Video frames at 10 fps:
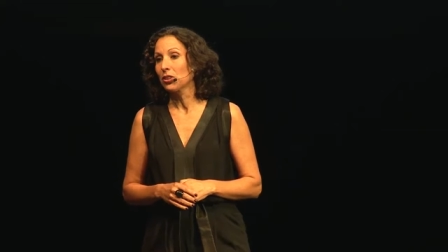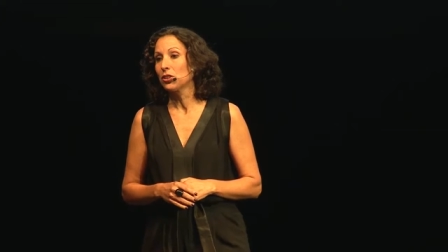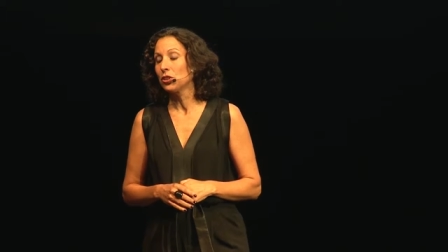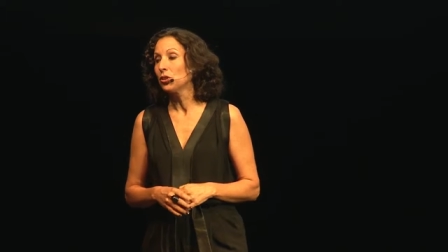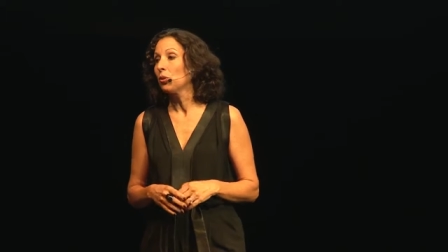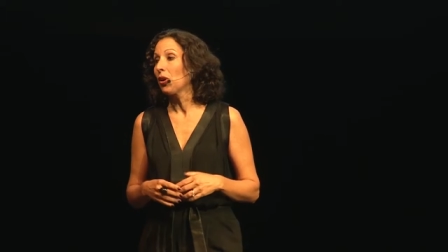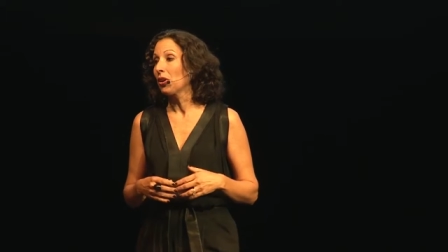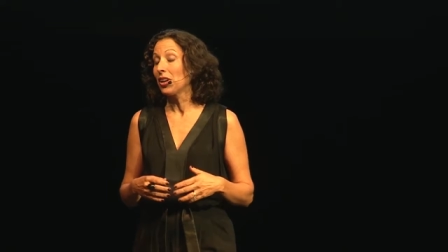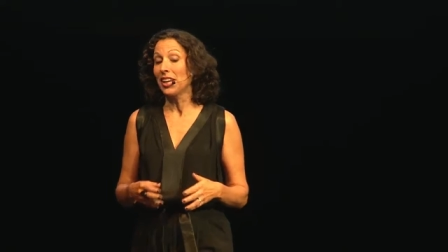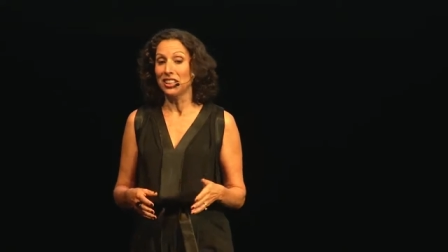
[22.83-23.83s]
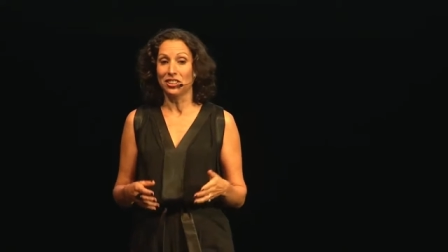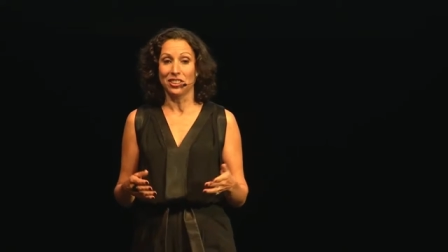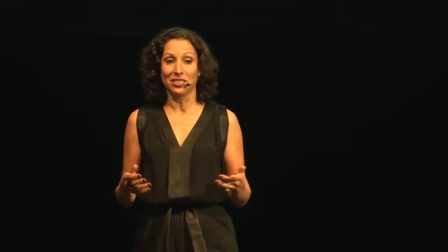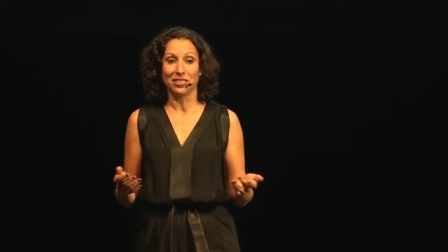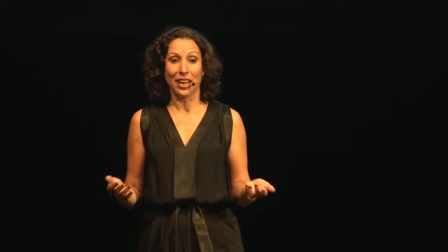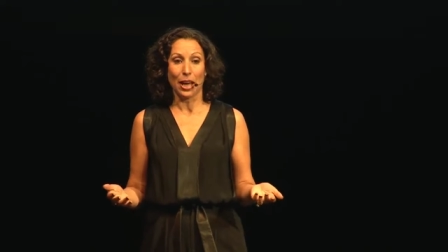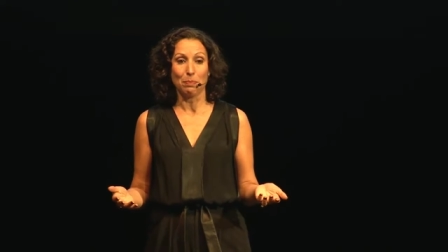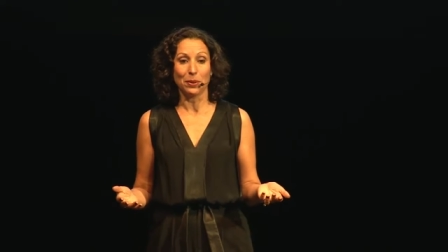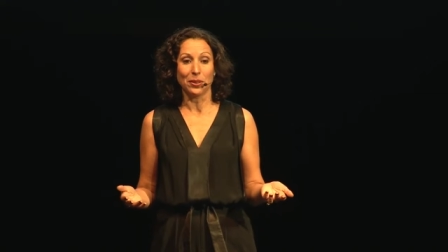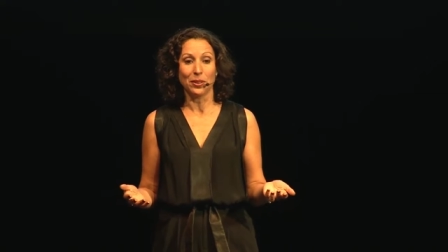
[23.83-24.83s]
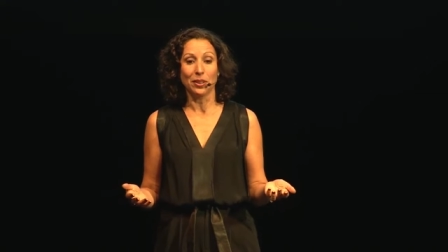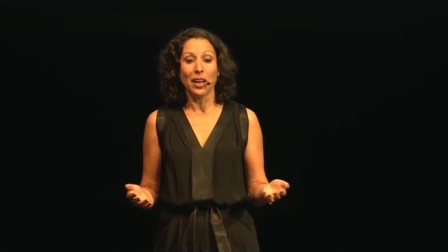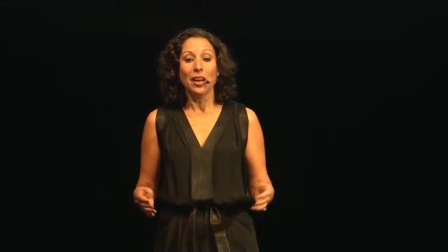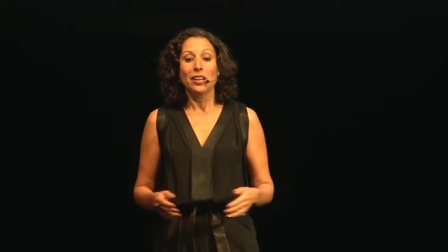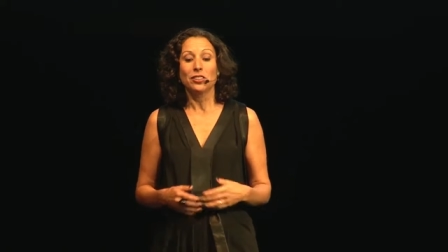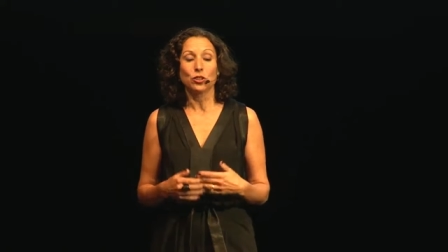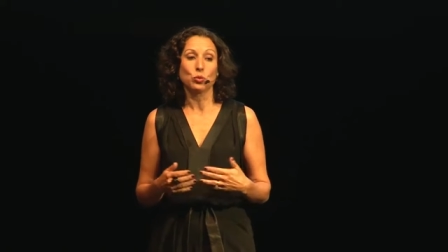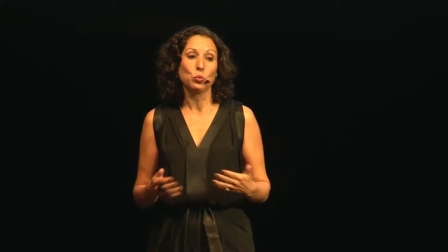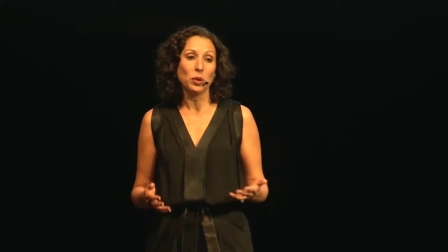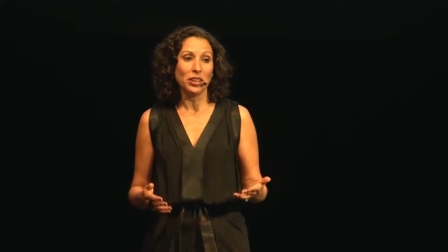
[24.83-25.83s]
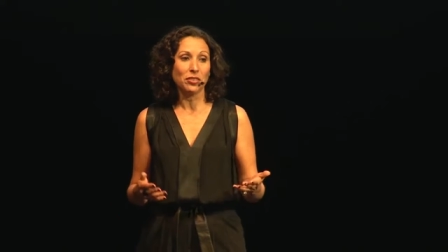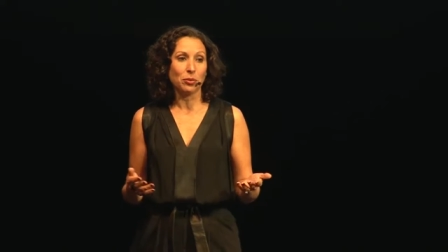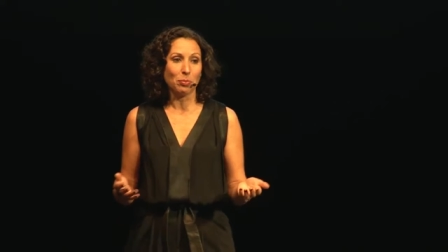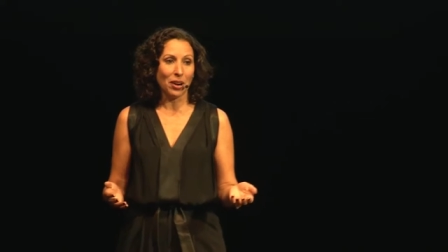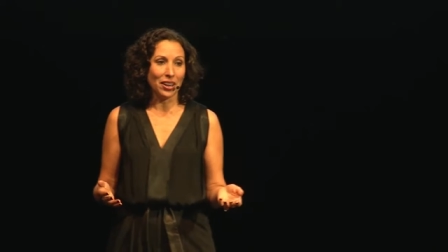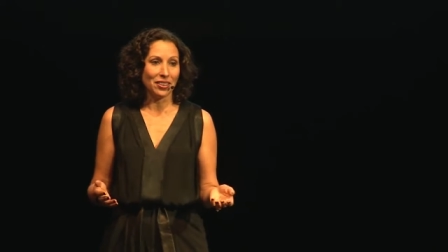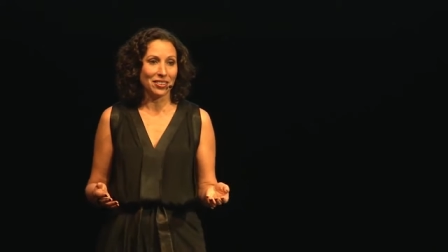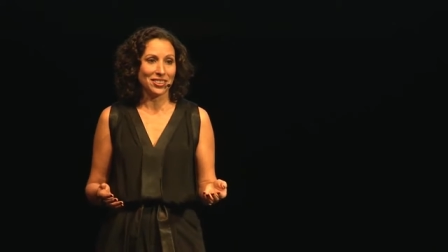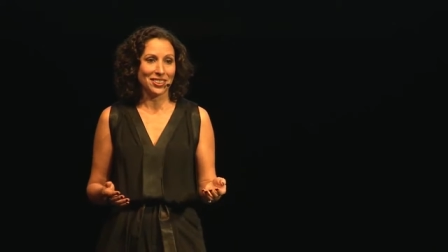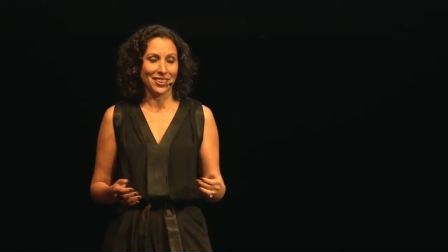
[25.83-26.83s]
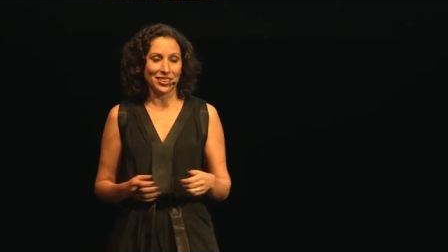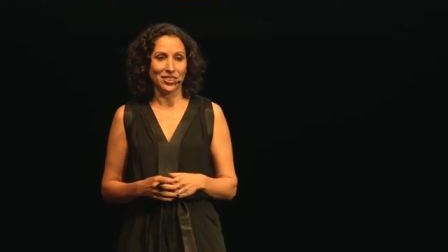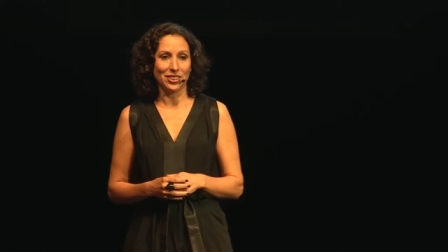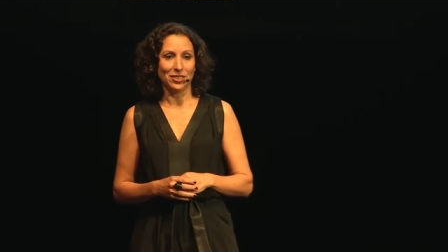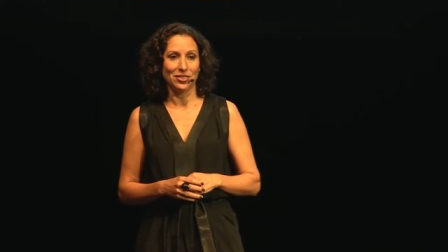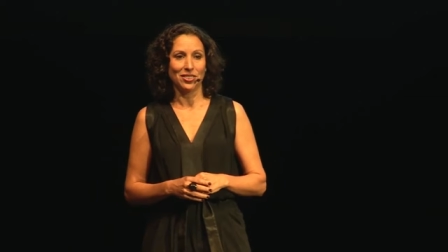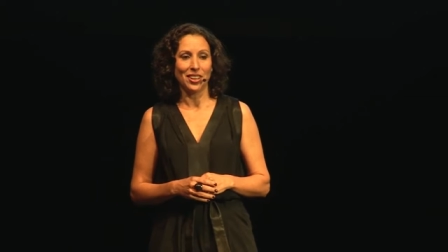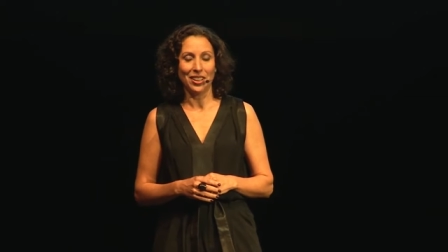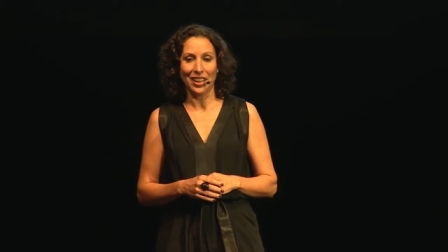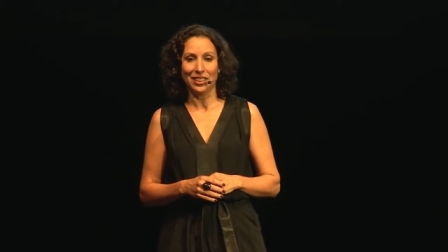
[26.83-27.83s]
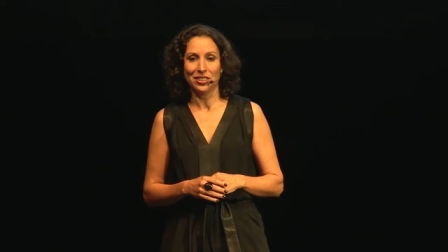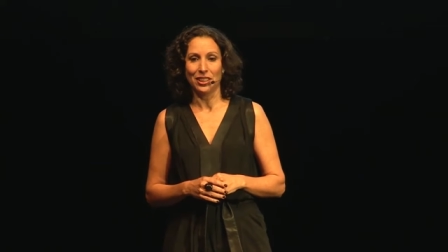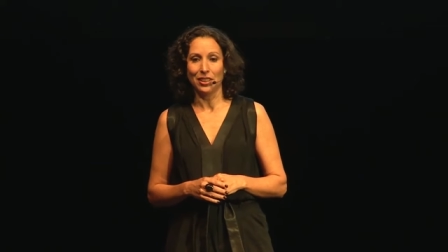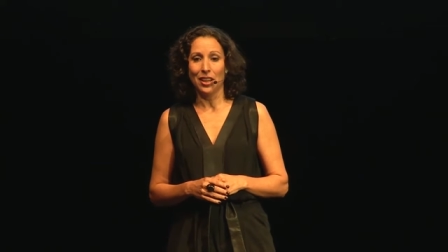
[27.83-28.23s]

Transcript: to our nation's capital just weeks prior to this year's election.